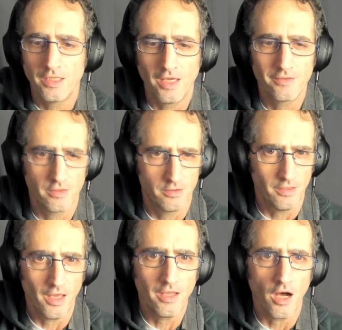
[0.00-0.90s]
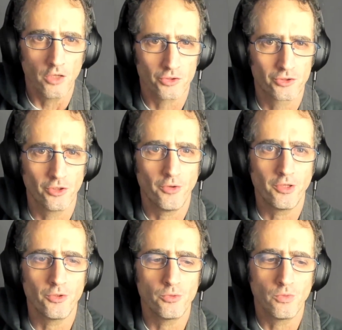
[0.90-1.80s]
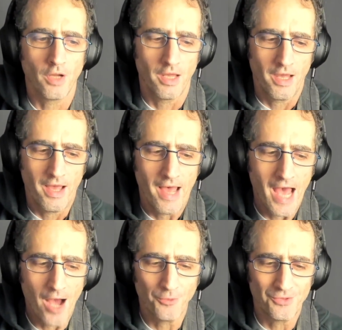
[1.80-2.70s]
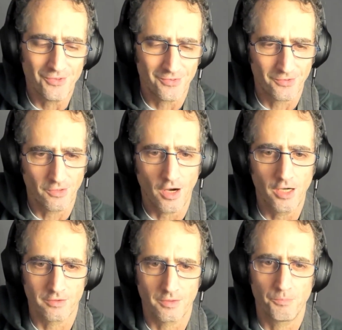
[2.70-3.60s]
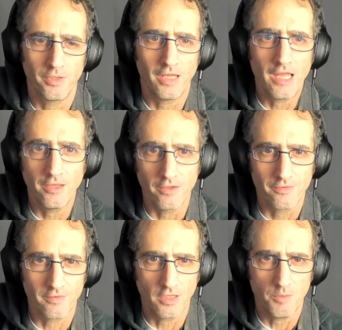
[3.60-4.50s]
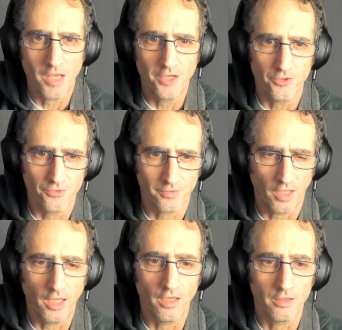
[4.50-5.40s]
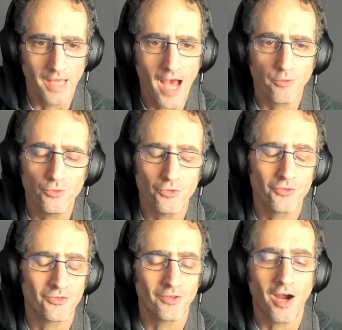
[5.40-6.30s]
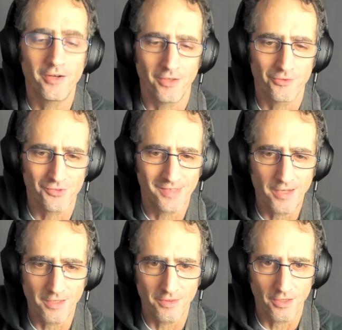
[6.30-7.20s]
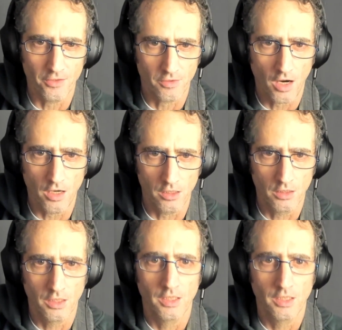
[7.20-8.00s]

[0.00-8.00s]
And today I'll show you how to start playing the C major scale, how to start understanding the guitar,